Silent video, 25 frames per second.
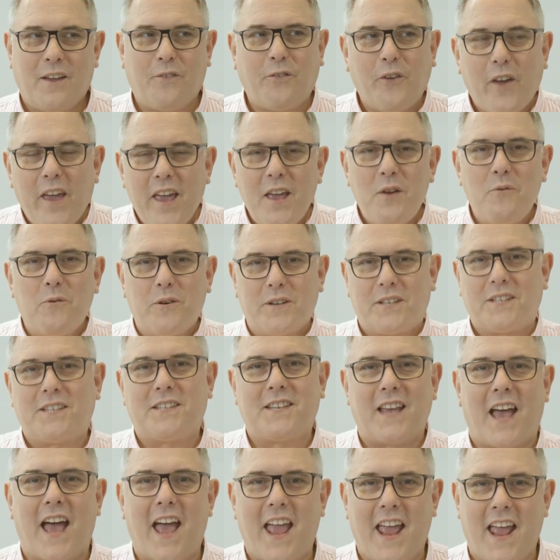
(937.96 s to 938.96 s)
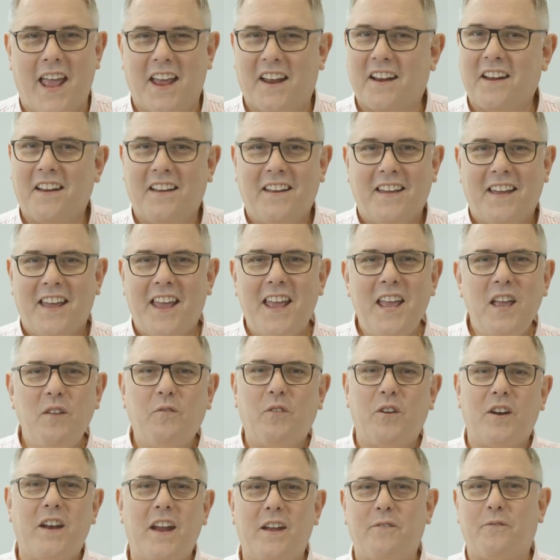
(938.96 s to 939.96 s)
If he was saying,
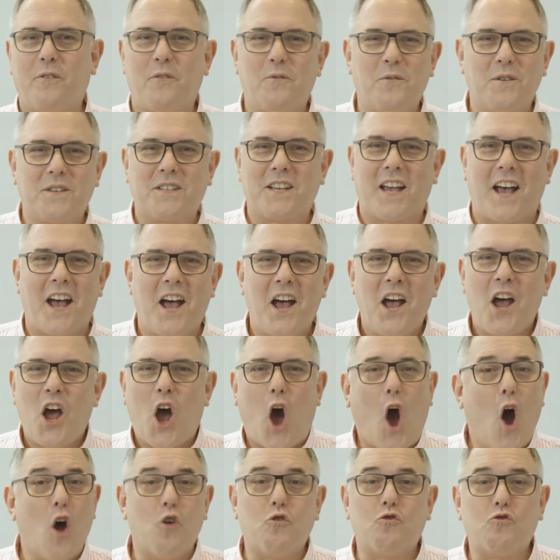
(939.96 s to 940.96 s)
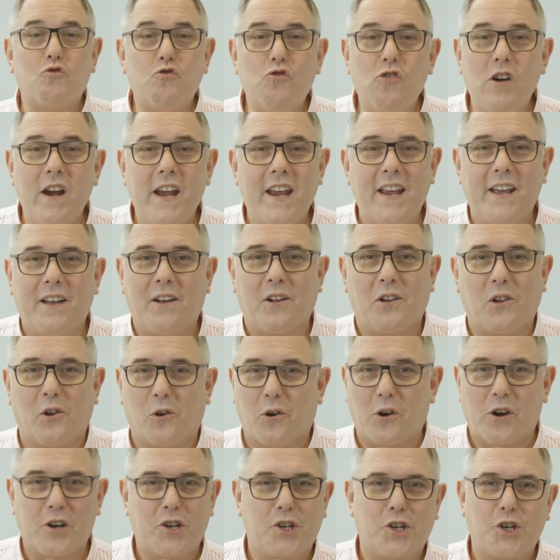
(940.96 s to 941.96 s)
even if it was a reel
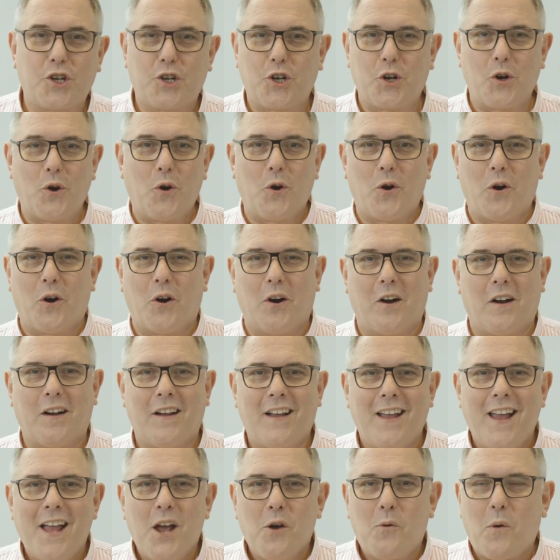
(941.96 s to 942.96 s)
or a short,